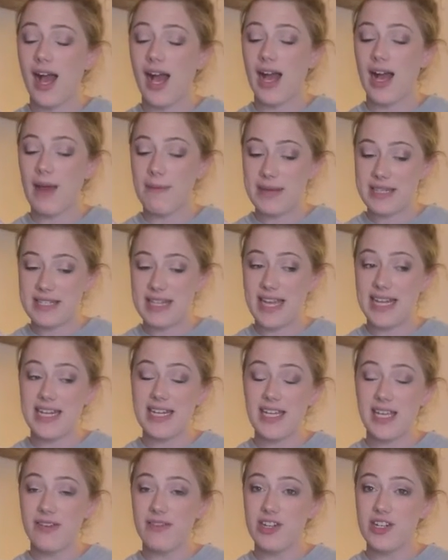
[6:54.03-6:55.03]
I'm
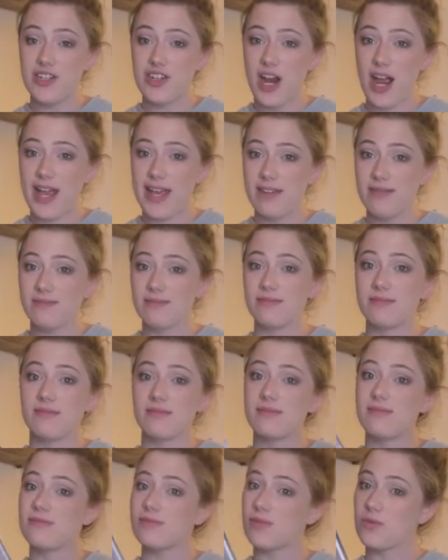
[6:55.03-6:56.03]
excited to give it a try.
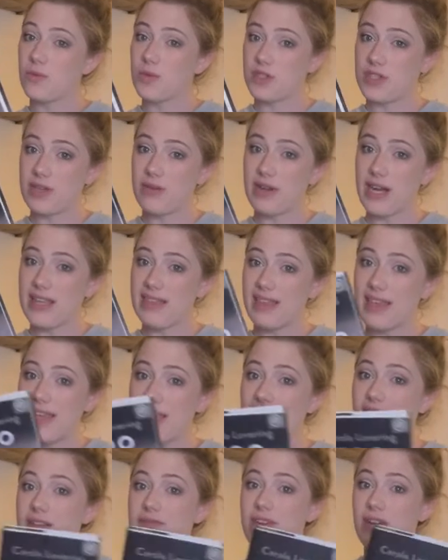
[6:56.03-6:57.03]
We'll see what I
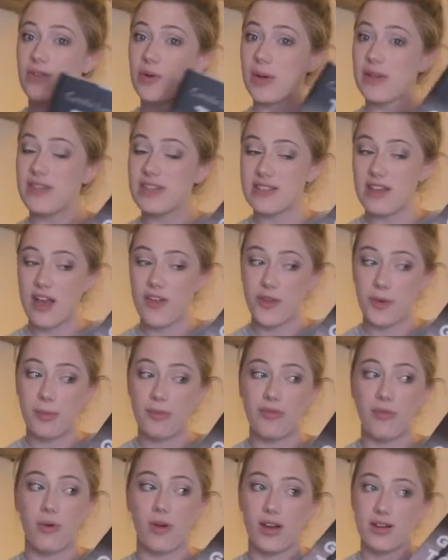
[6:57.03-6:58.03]
think. I've never read this author
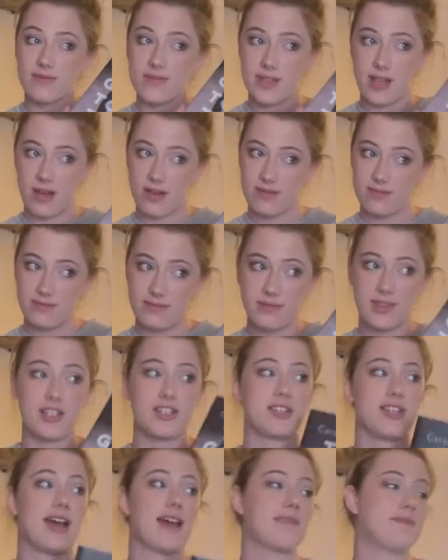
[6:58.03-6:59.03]
before, so
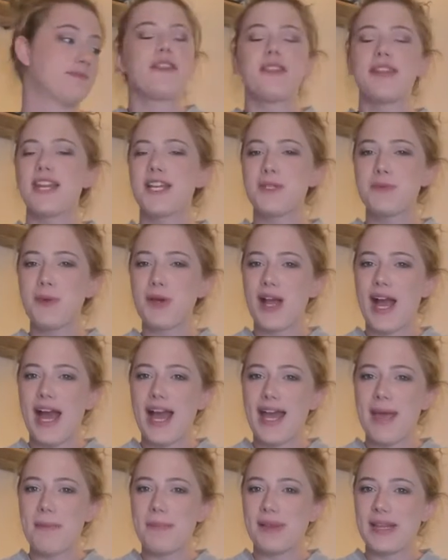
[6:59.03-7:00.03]
there's that. The next book
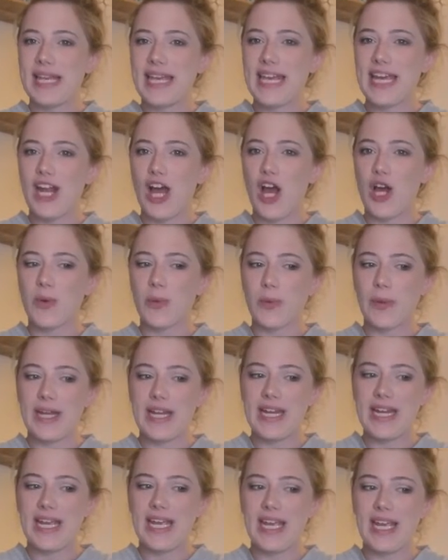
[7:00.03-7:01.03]
I plan on
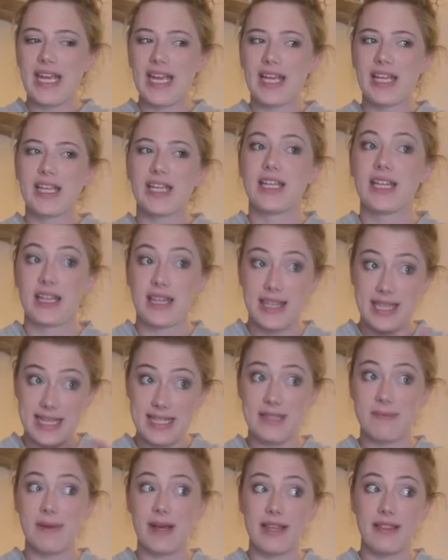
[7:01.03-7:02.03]
reading
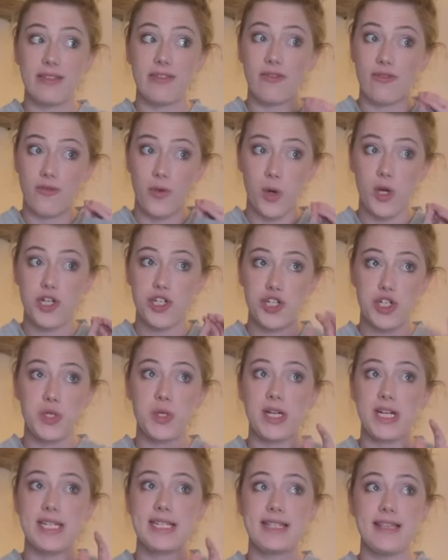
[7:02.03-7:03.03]
this month, for
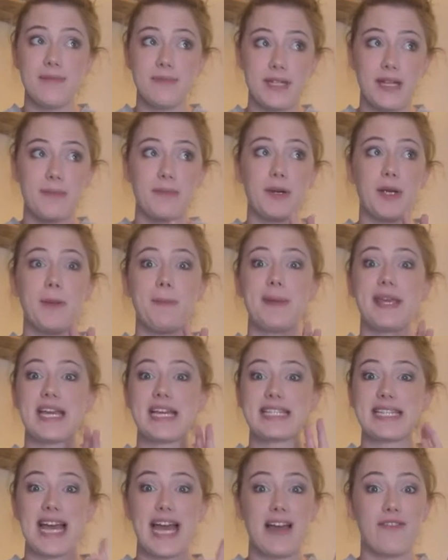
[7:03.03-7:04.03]
sure in September,
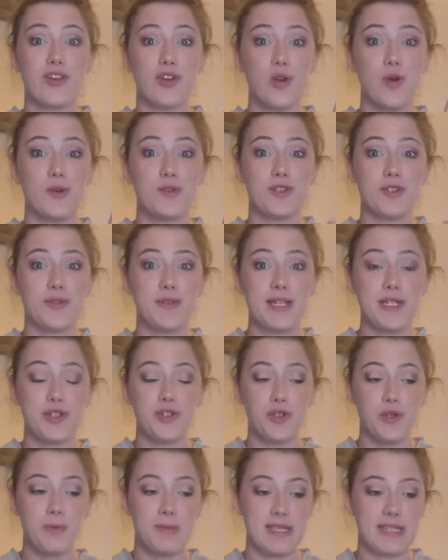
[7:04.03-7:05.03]
because I have a goal to read
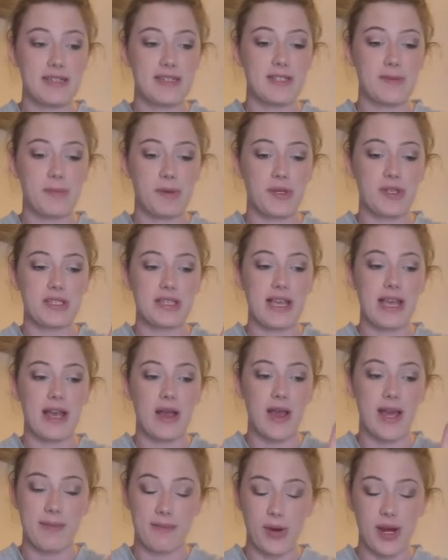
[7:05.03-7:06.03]
2 business books
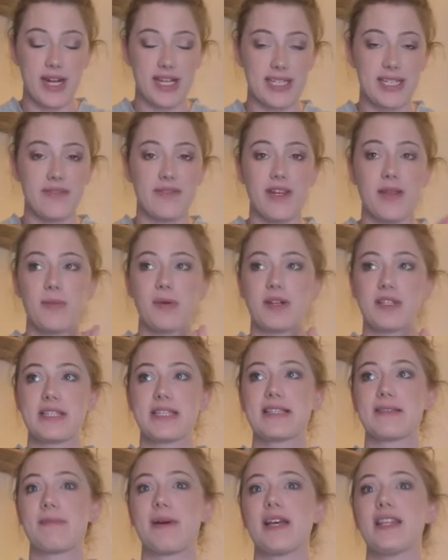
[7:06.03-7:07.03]
and productivity books
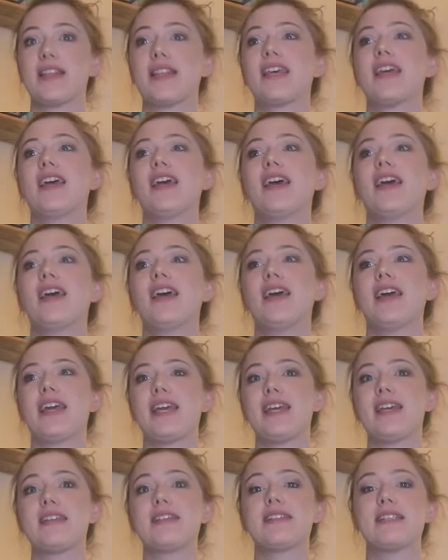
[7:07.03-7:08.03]
this month,
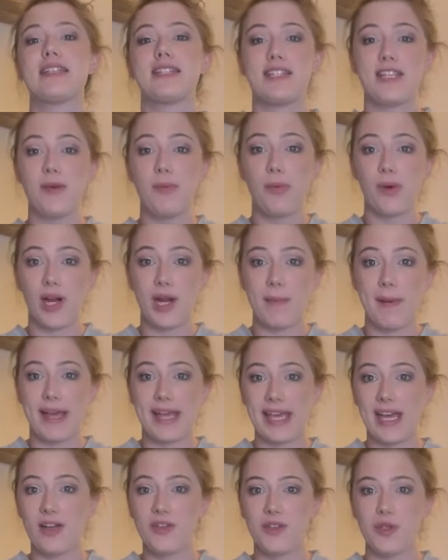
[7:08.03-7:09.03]
is Deep Work by
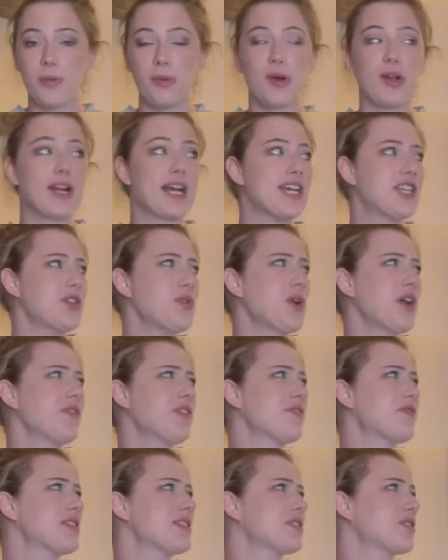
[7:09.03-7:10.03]
Cal Newport. I do have
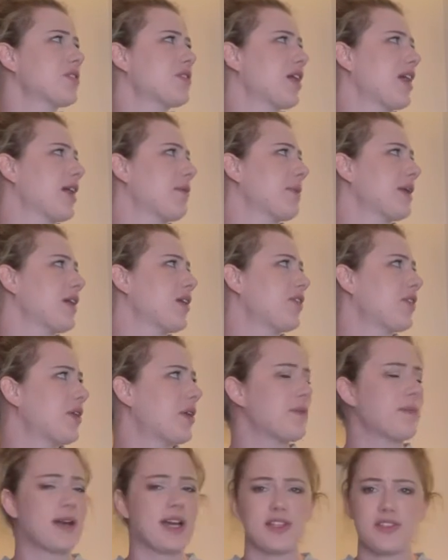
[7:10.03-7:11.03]
the physical copy, although
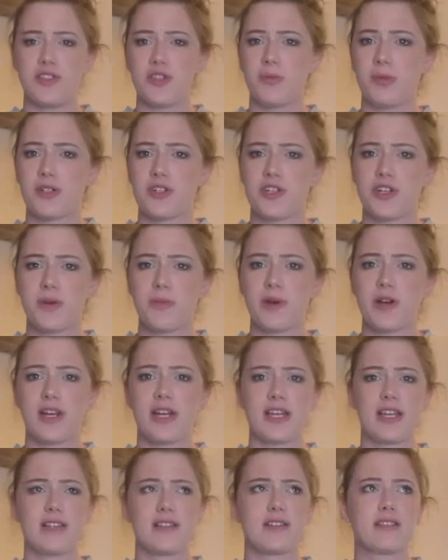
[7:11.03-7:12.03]
I'm not super sure where
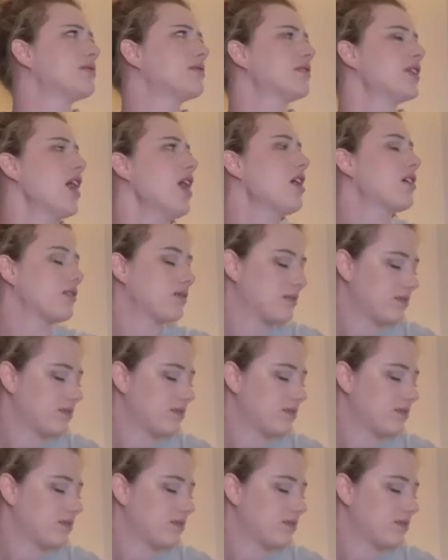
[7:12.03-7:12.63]
it is. Oh,